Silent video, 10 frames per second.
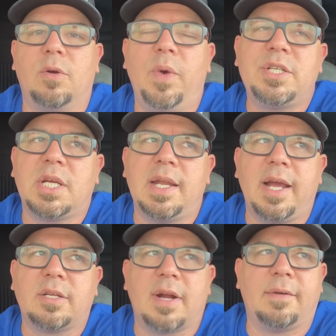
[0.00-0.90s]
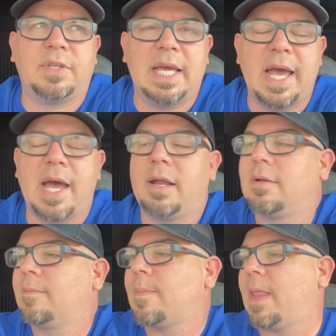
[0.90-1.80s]
which connector I've got,
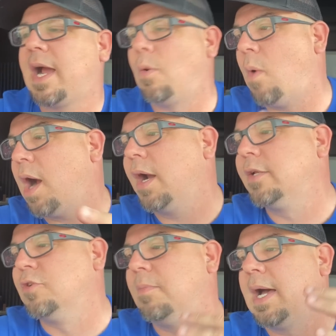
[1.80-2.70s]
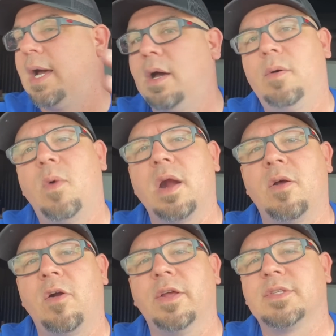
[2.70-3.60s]
I can wire into my wiring
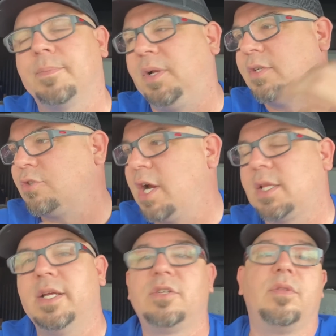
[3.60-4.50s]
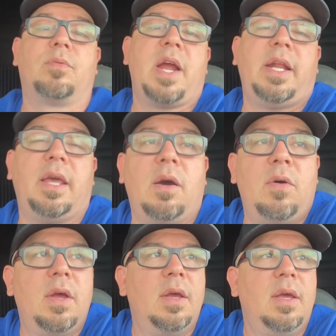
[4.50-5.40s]
harness that plugs directly into the radio.
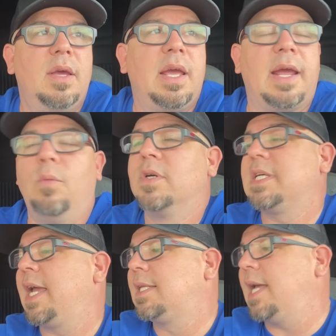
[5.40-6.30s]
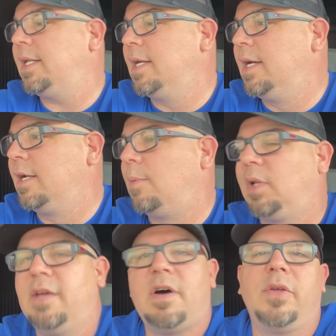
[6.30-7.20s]
And once I get that done, I'm
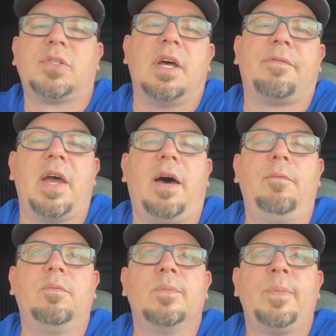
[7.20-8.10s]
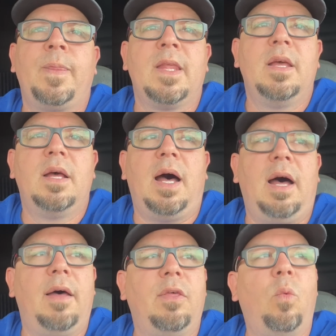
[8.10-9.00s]
gonna leave all the stuff out.
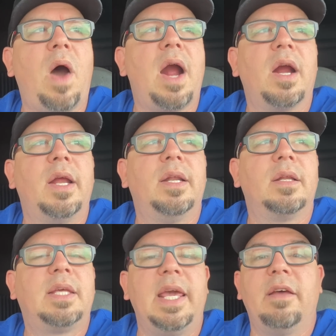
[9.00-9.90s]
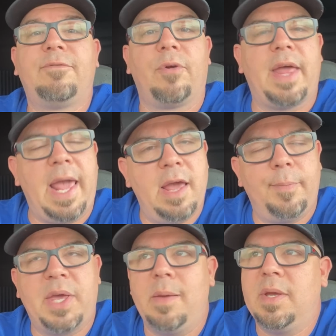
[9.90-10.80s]
The wiring kit for the
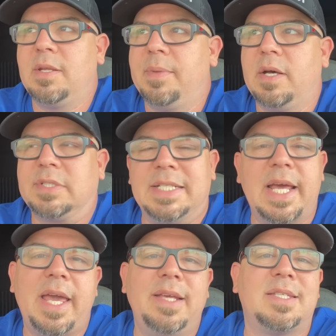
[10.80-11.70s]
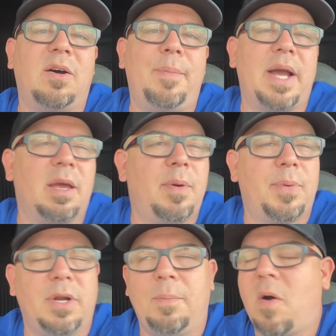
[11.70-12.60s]
amp came in the mail today, so I might come up
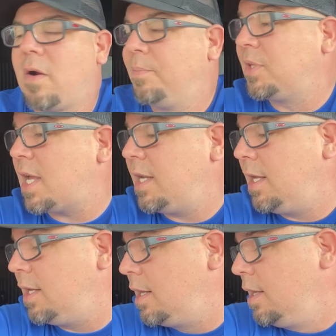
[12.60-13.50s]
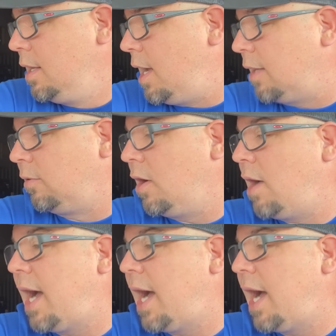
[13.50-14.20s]
here tomorrow and put that in. I don't know. I